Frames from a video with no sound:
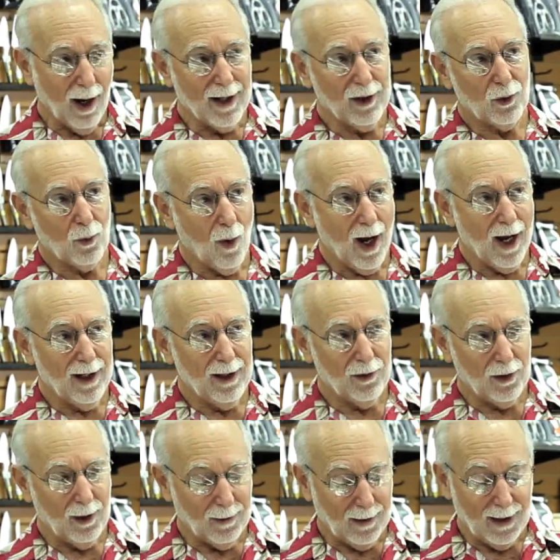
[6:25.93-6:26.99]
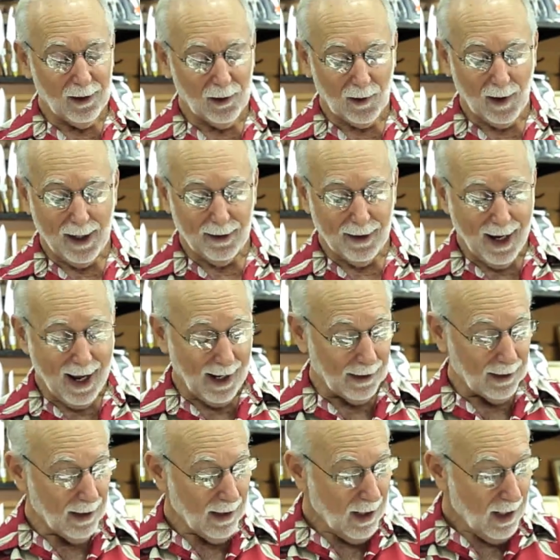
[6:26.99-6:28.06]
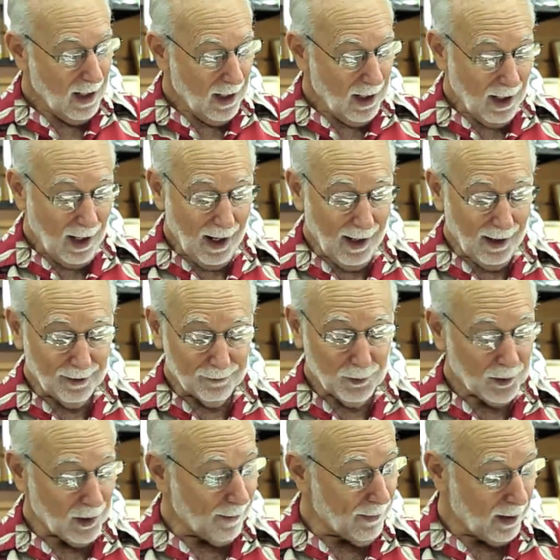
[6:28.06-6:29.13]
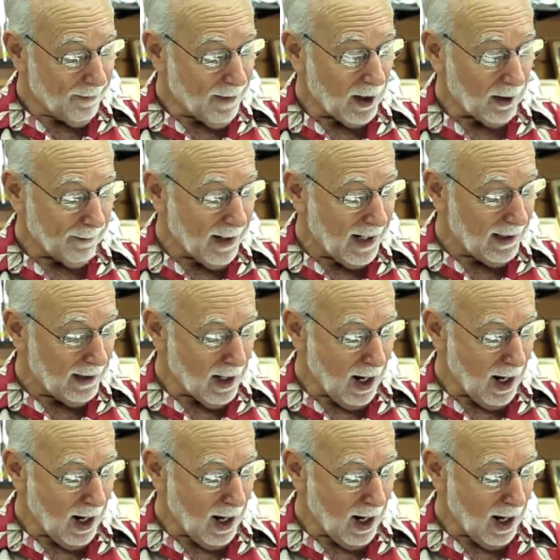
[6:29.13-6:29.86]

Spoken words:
price-wise and things like that. Some of the better made